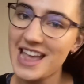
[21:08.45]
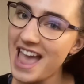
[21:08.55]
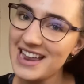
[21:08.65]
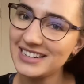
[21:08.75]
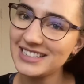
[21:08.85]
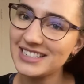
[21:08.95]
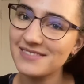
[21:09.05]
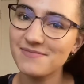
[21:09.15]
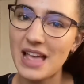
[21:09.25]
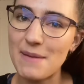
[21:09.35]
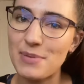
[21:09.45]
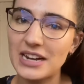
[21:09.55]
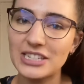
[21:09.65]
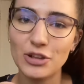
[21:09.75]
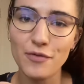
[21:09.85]
end. But
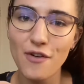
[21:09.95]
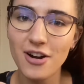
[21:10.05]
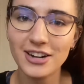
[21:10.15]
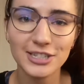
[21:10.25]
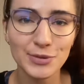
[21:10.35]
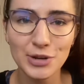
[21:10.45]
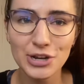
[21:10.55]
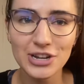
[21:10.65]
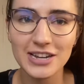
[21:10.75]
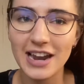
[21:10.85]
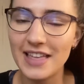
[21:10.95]
so far, so good.